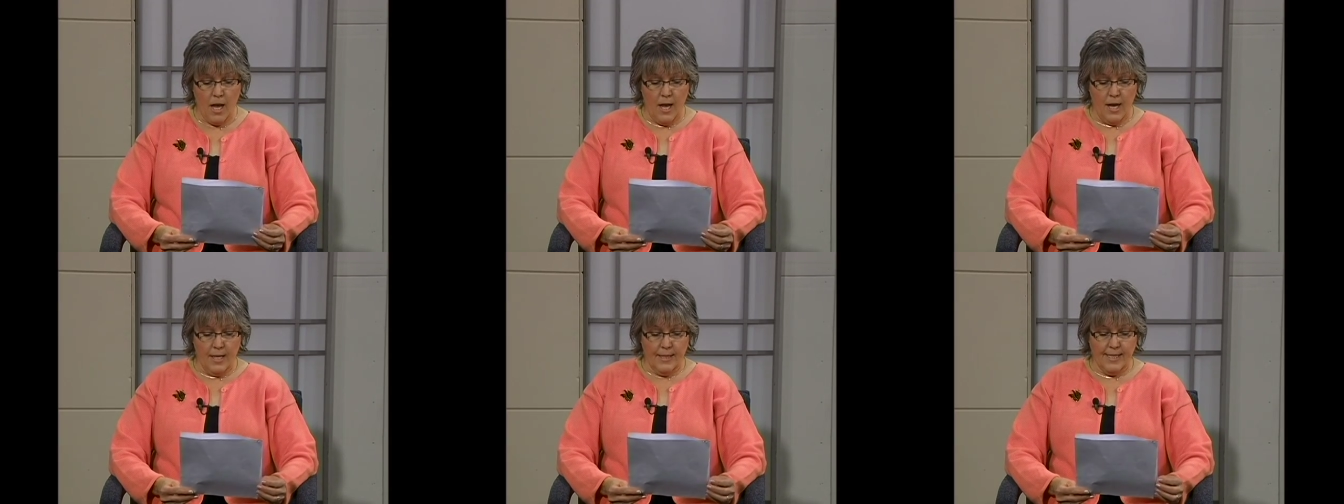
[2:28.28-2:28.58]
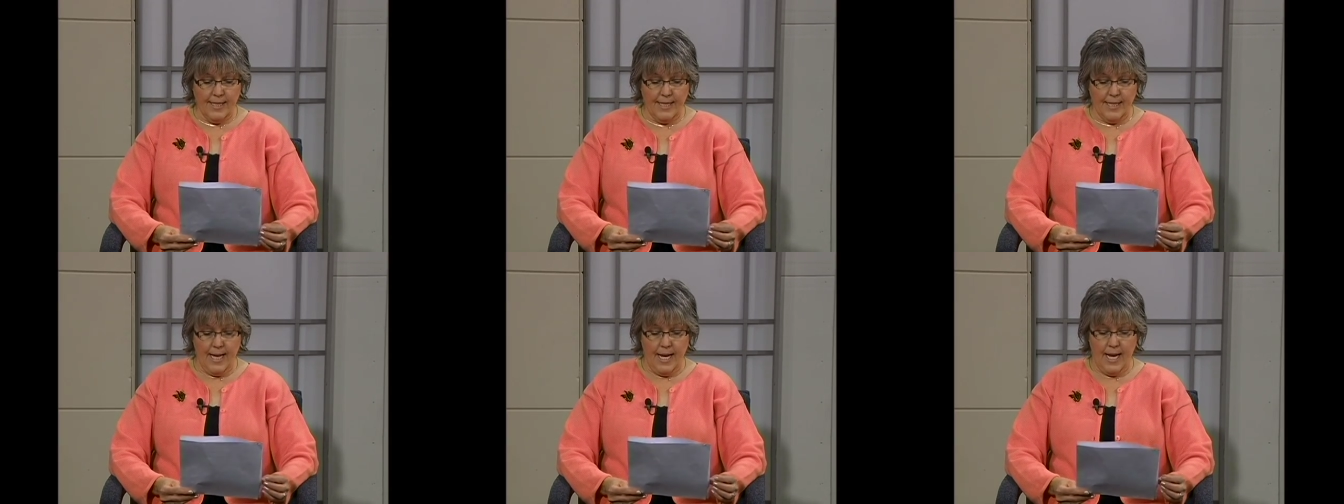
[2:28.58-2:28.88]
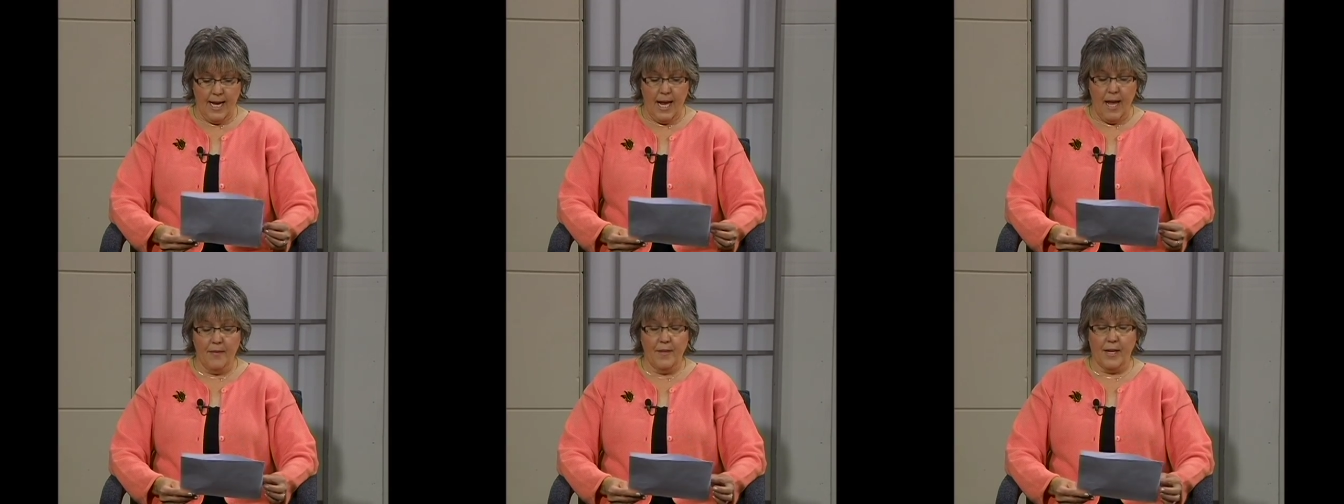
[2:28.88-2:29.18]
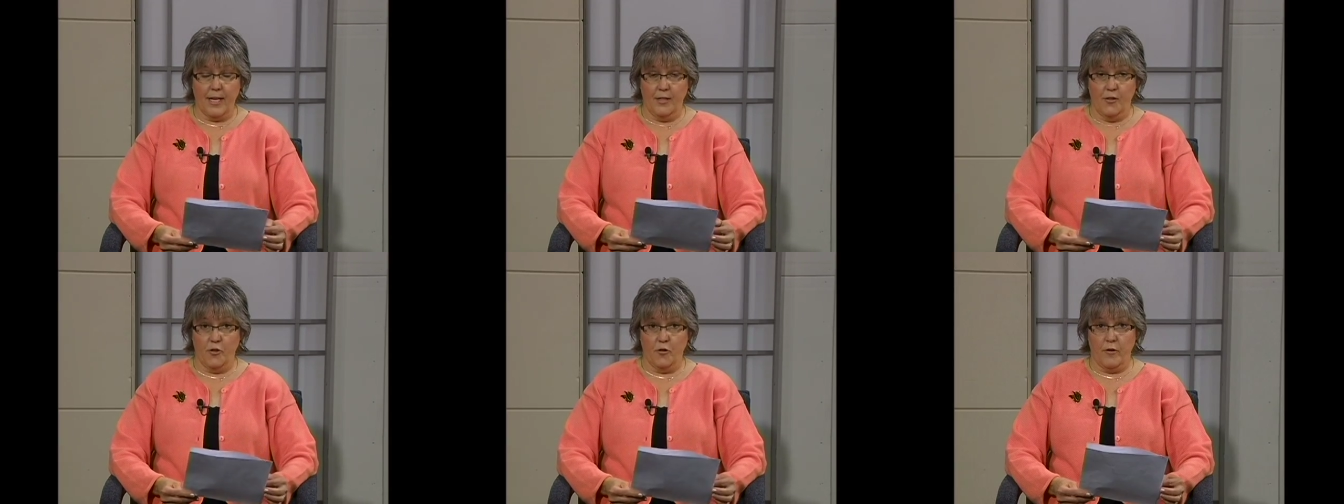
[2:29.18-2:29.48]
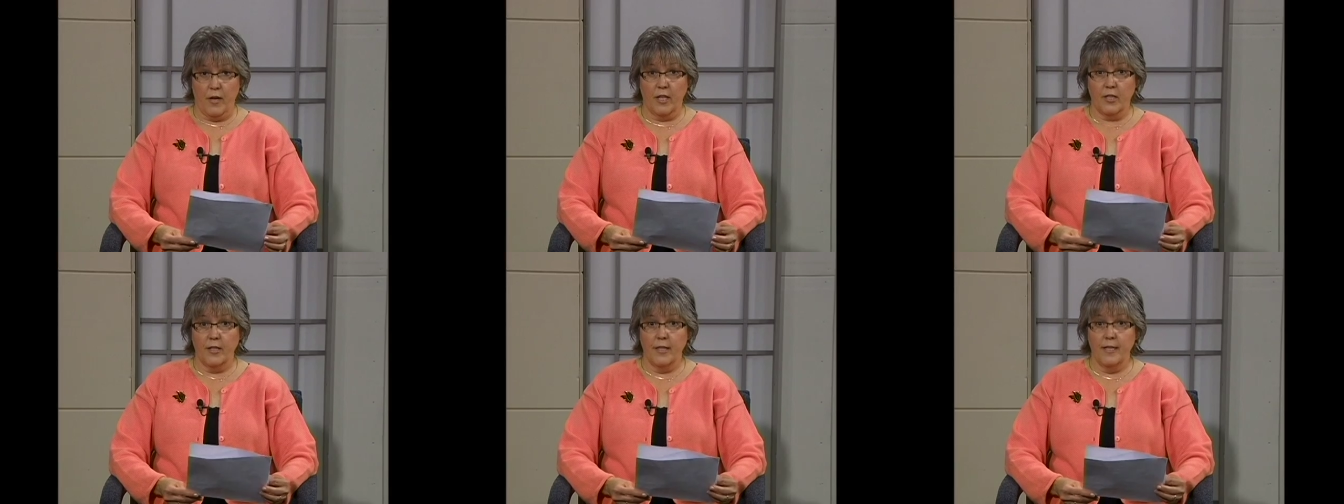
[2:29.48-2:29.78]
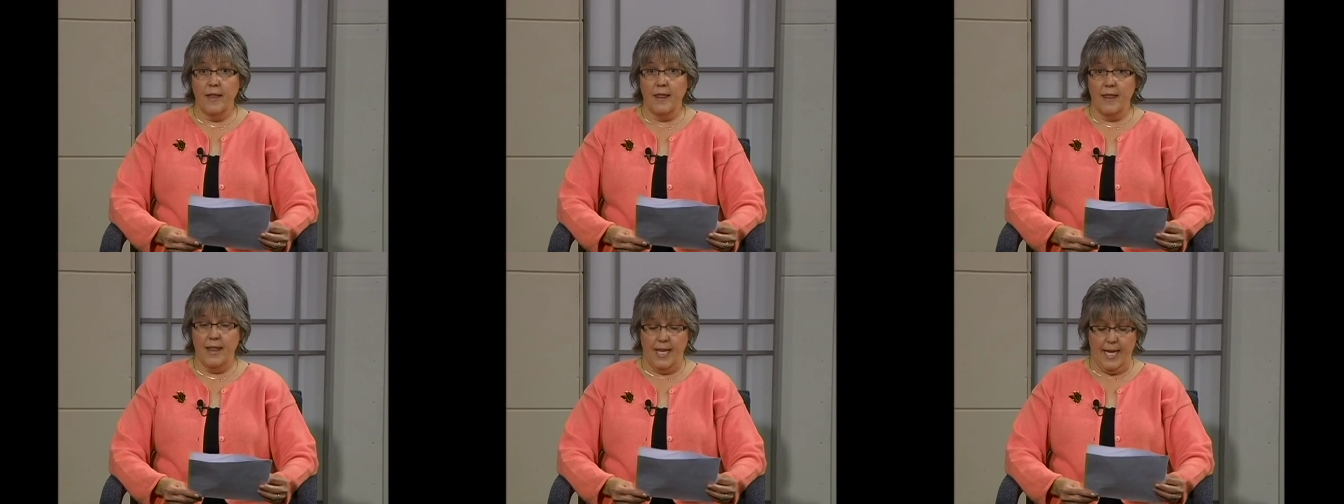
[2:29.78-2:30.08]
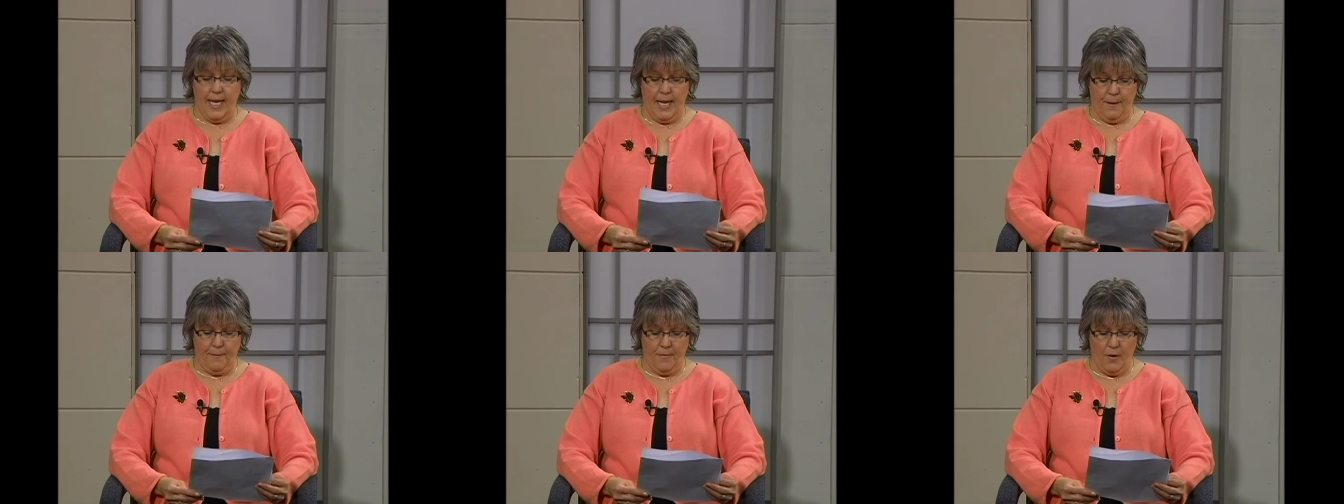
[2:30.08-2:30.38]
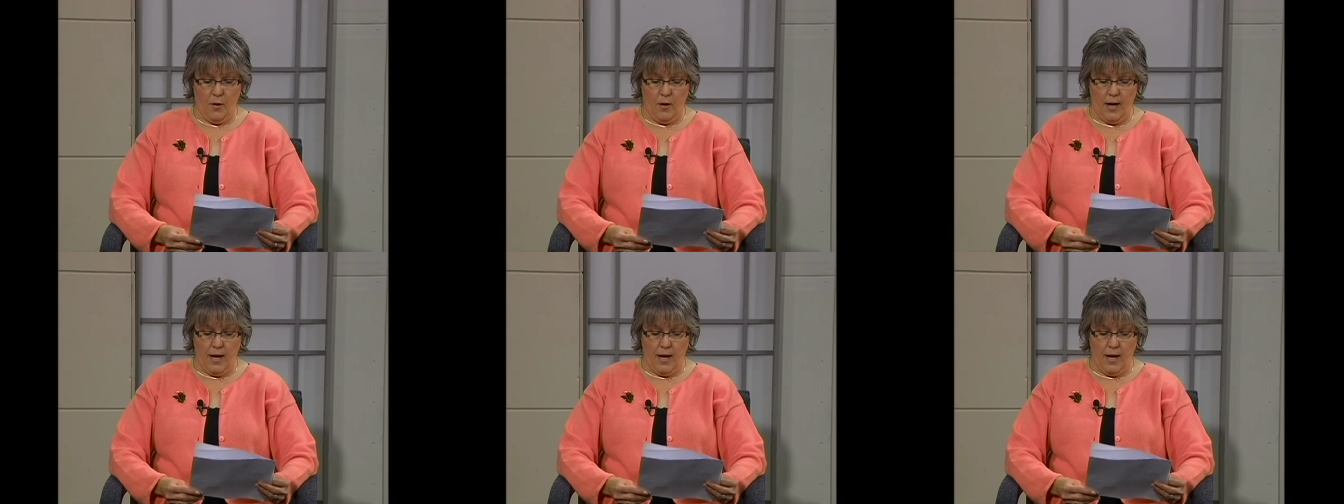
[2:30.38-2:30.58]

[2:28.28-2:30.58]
Staying on the construction theme,